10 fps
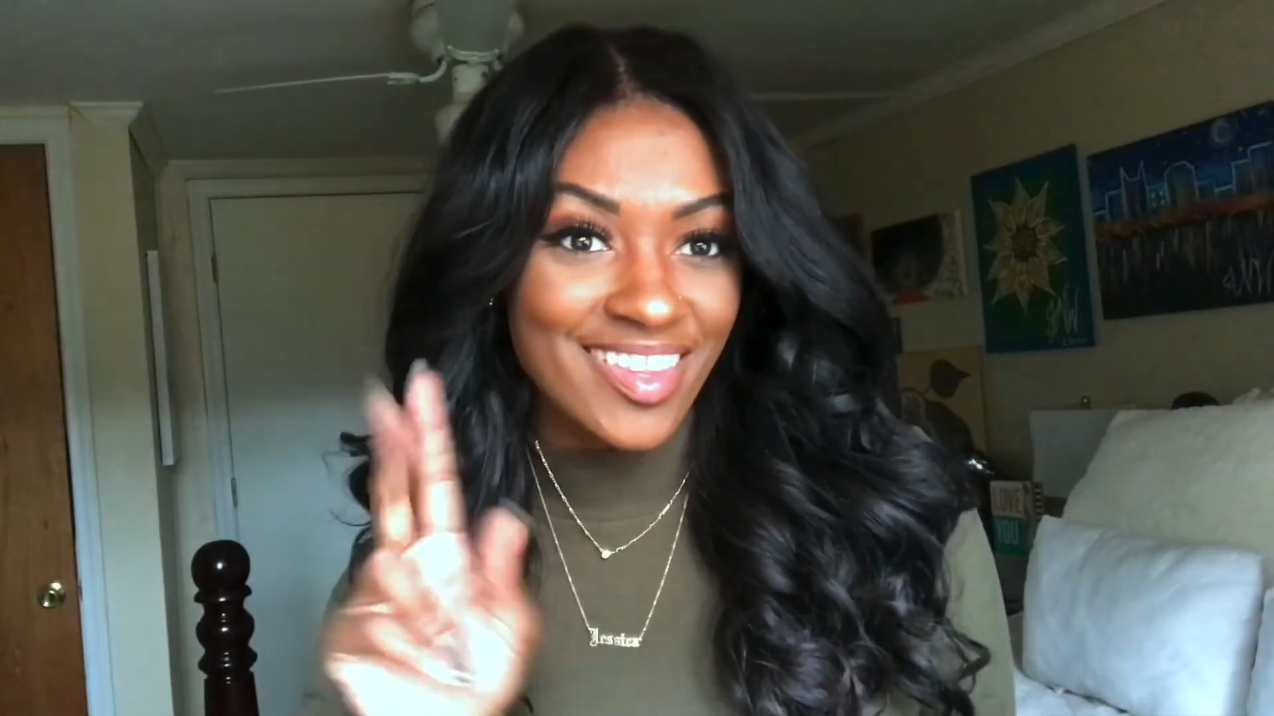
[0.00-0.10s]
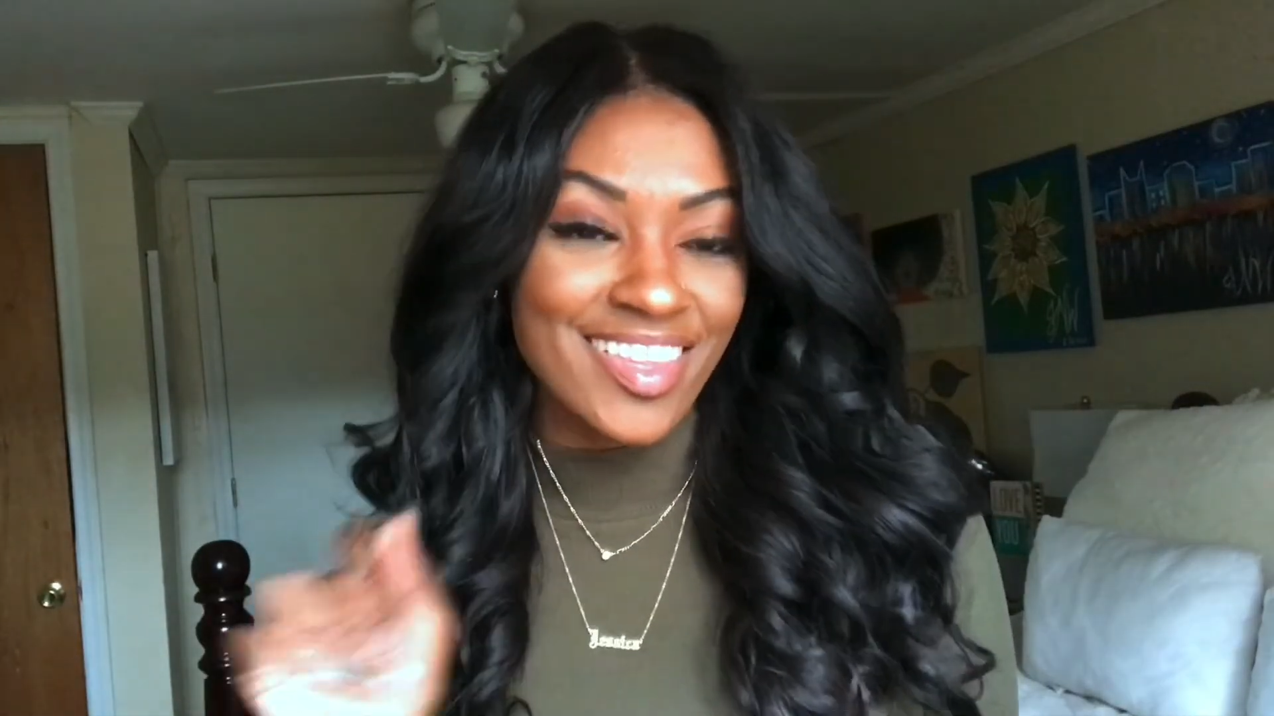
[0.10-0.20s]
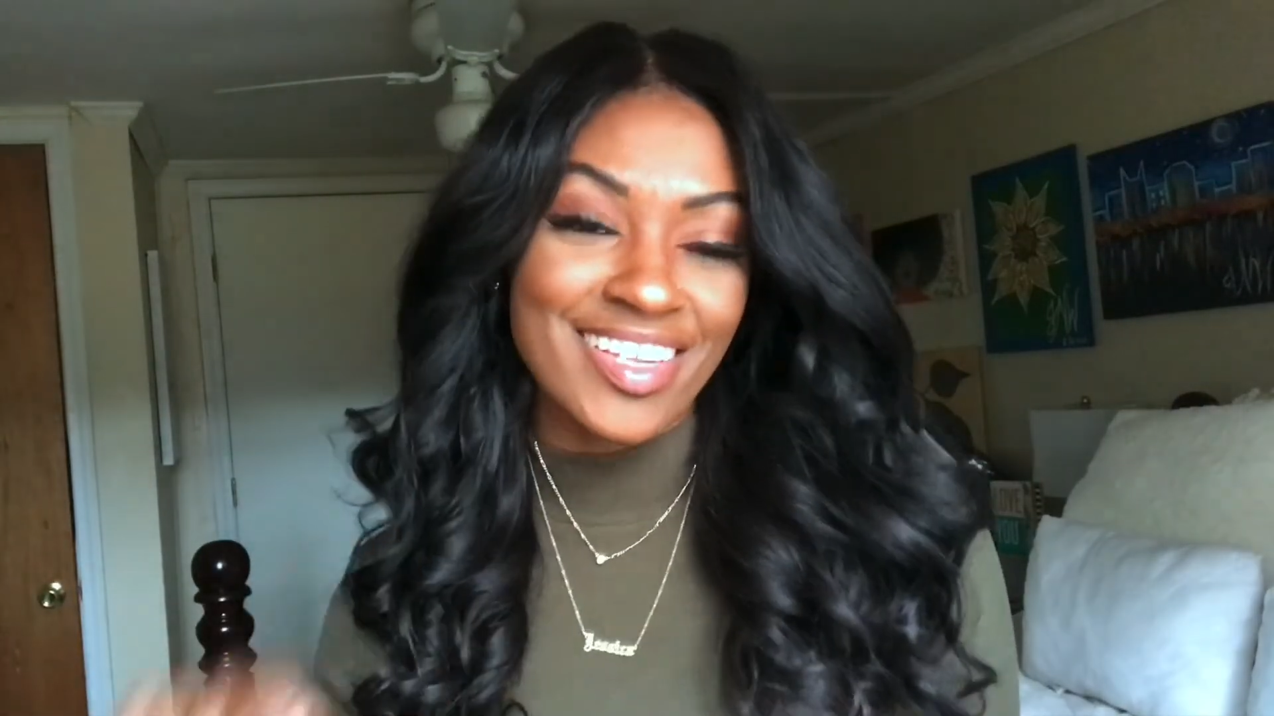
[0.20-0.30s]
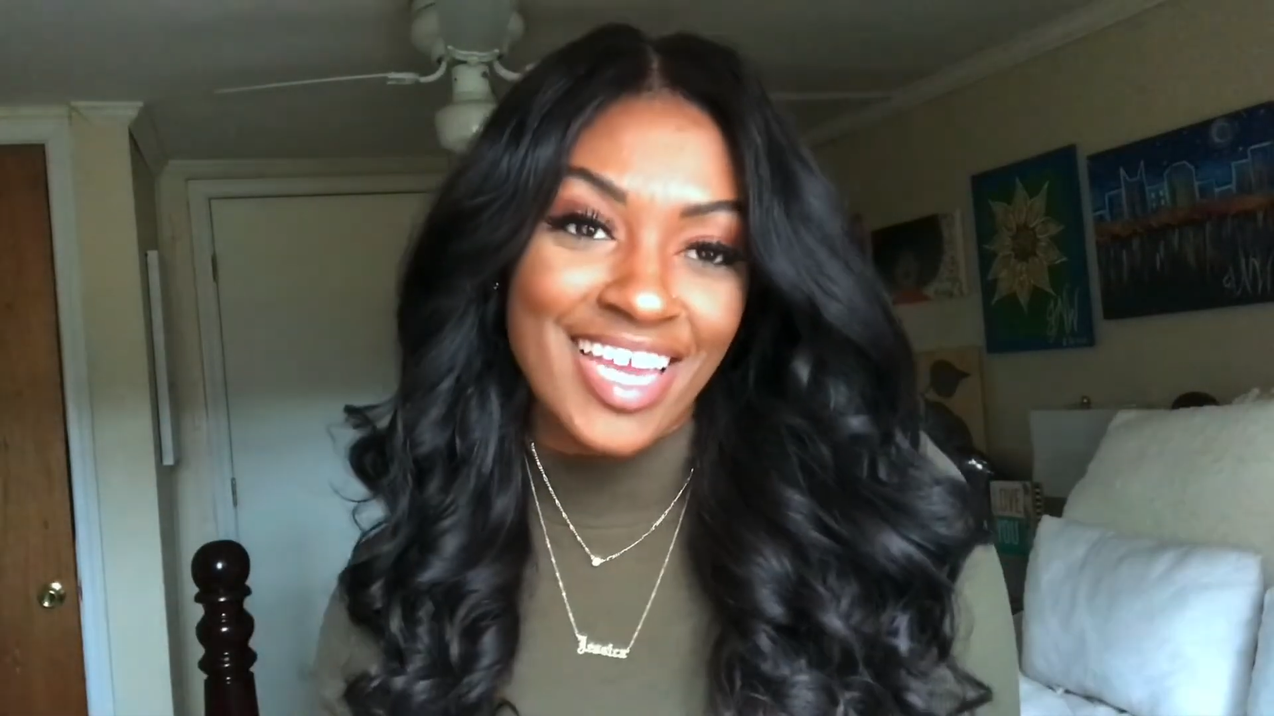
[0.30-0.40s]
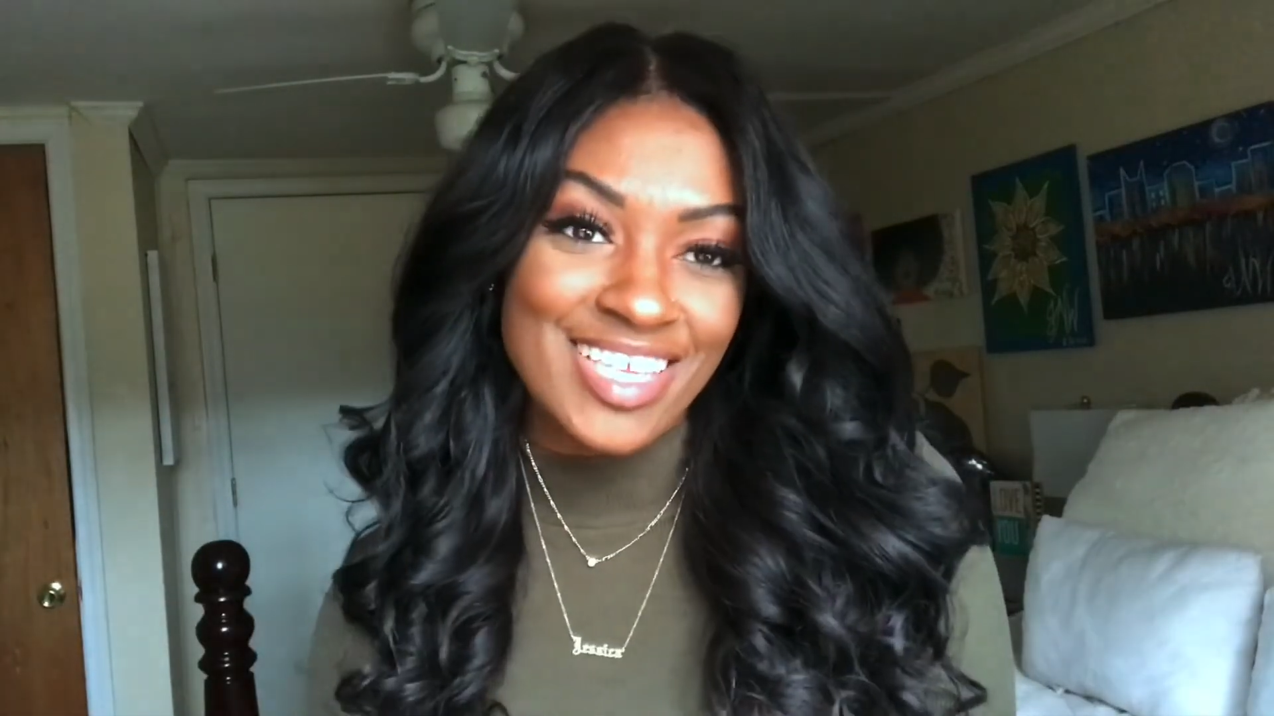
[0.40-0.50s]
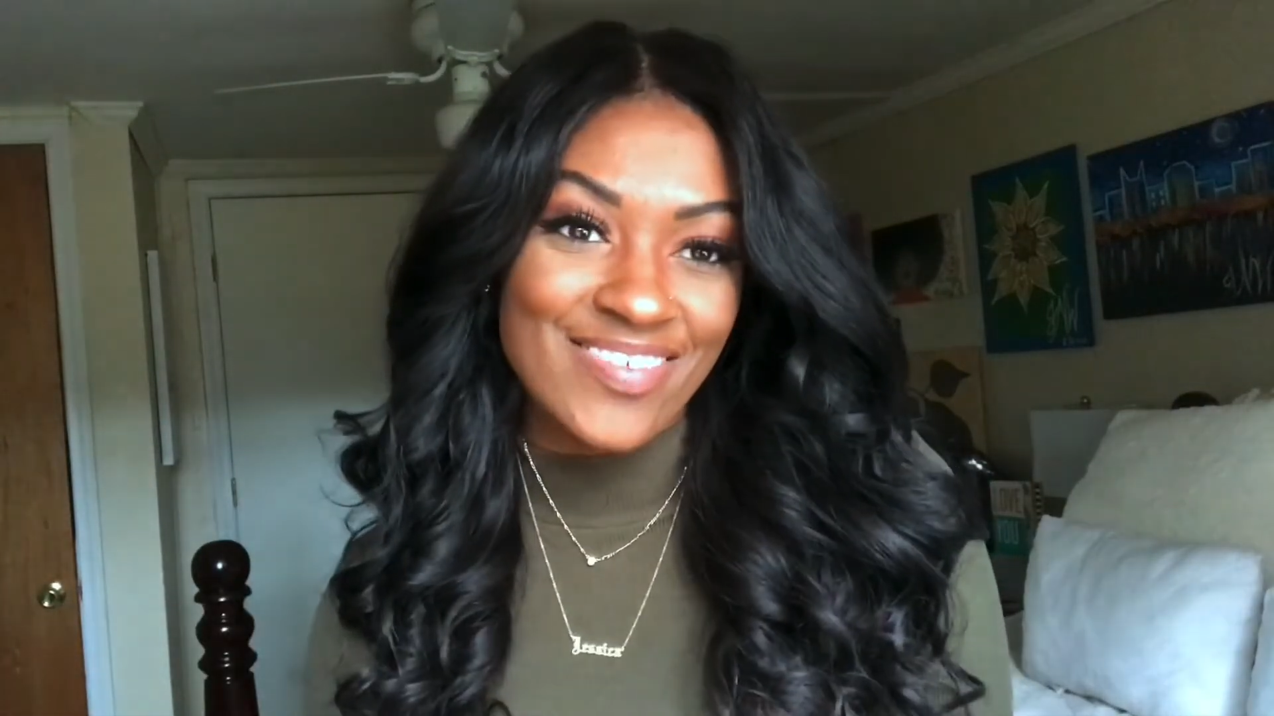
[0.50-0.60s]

the next